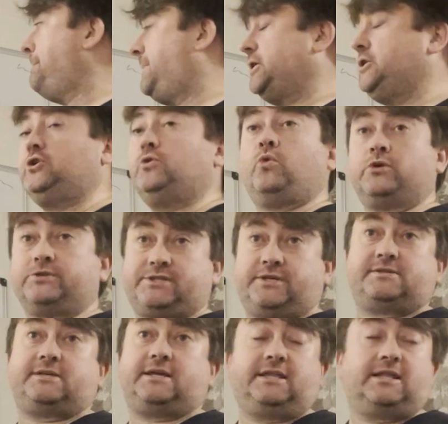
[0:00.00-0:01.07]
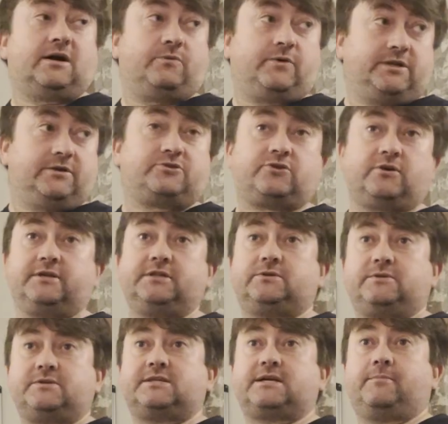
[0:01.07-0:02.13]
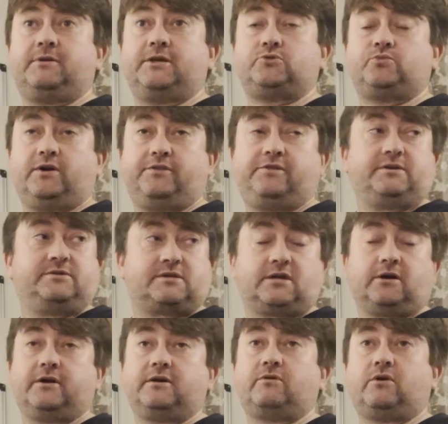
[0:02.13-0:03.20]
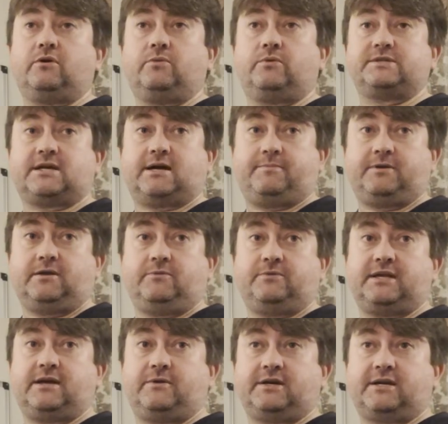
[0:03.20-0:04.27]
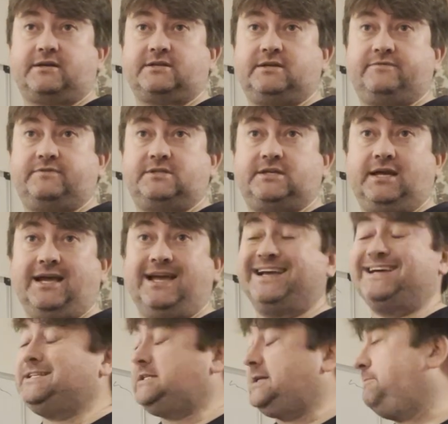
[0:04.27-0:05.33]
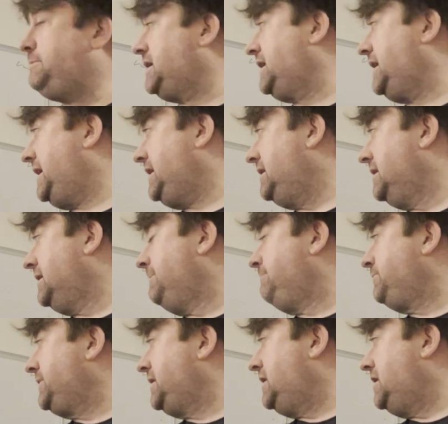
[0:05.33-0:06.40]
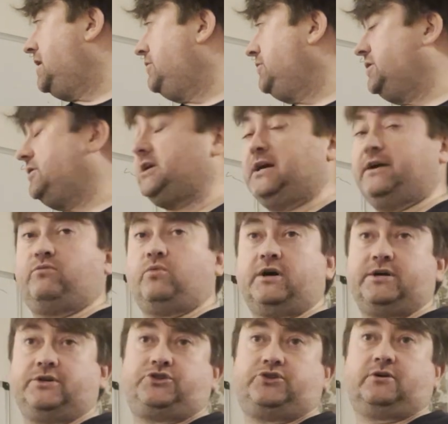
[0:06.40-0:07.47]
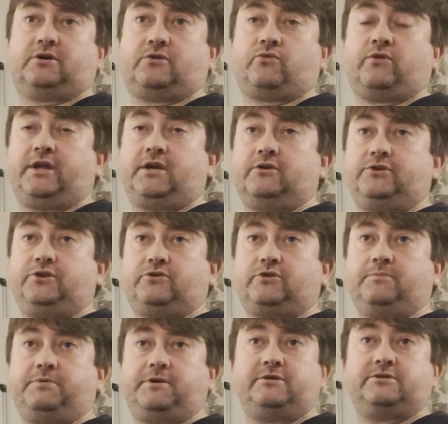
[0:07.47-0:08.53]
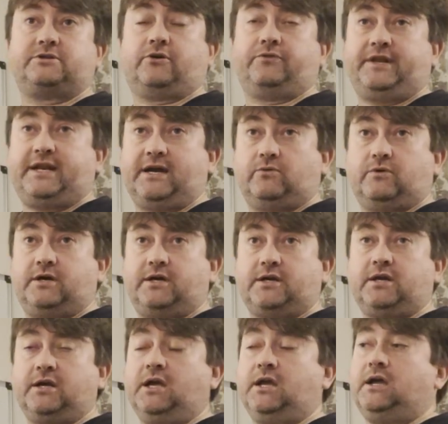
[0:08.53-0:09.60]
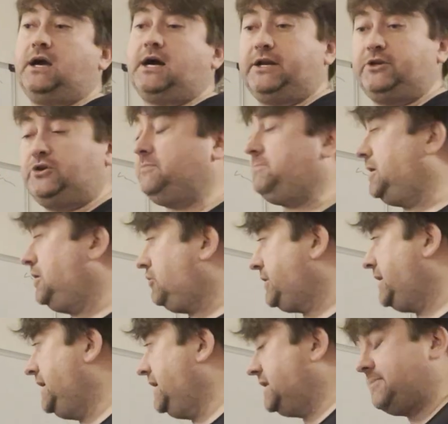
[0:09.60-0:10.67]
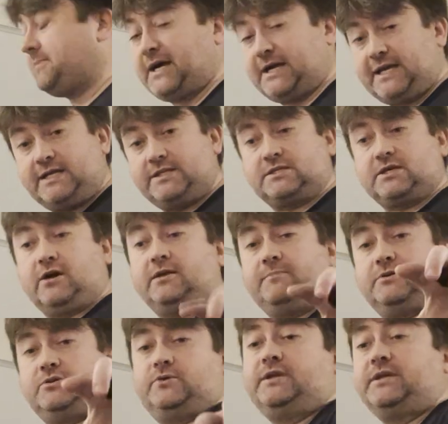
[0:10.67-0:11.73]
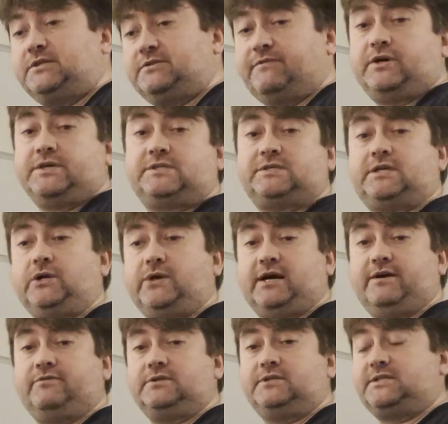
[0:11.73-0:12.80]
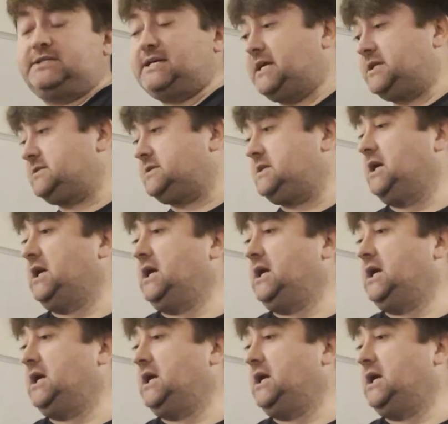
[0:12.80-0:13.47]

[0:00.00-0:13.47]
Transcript: but you want to see that when you're trying to establish where things are going wrong and what's happening with network activity. Typically, you'd have WireShark running on your computer on the network, and you'd be looking at the packets going between a device that you have under test